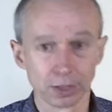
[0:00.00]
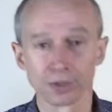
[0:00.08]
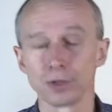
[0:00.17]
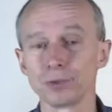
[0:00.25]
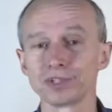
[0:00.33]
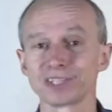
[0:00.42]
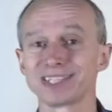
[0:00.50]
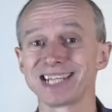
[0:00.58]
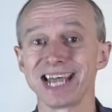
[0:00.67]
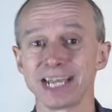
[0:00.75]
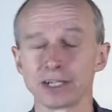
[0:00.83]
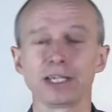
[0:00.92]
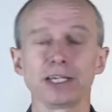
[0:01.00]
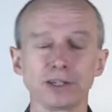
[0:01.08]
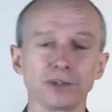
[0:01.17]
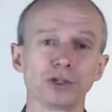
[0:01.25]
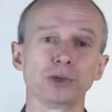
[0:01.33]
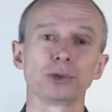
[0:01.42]
There is a technique
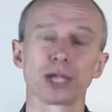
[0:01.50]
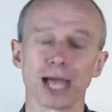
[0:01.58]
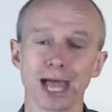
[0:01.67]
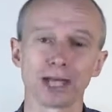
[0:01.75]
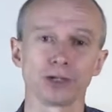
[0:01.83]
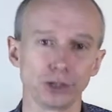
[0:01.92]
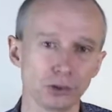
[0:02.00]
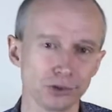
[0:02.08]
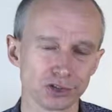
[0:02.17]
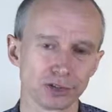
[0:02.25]
that you can use